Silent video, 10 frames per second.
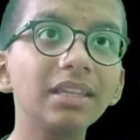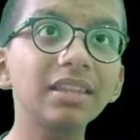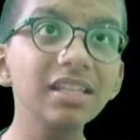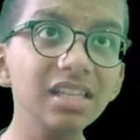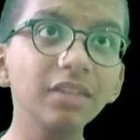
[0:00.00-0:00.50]

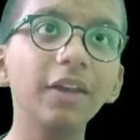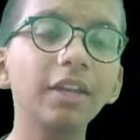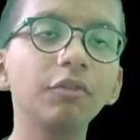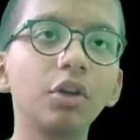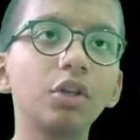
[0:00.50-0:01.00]
this is
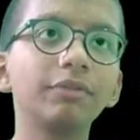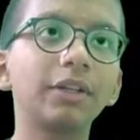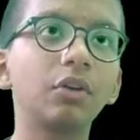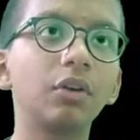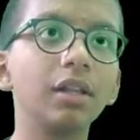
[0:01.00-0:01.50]
waiting for 2
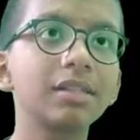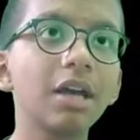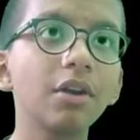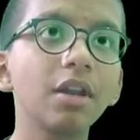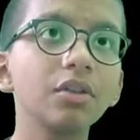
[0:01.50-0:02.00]
factorial,
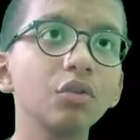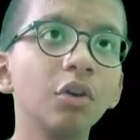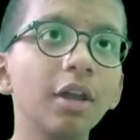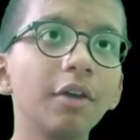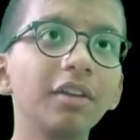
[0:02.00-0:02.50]

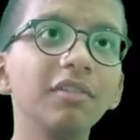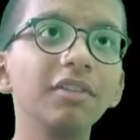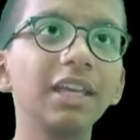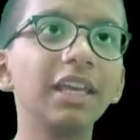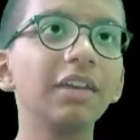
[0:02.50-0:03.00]
so now
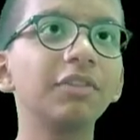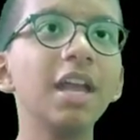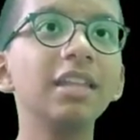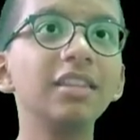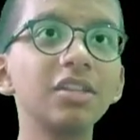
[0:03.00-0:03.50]
we give
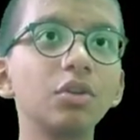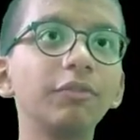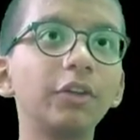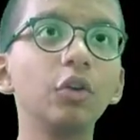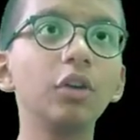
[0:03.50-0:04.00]
this 2
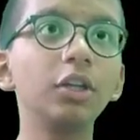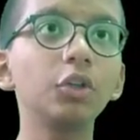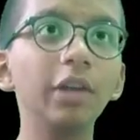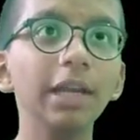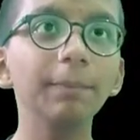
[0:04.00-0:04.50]
factorial
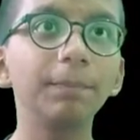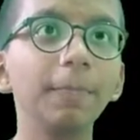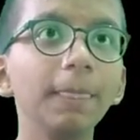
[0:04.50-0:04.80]
to him,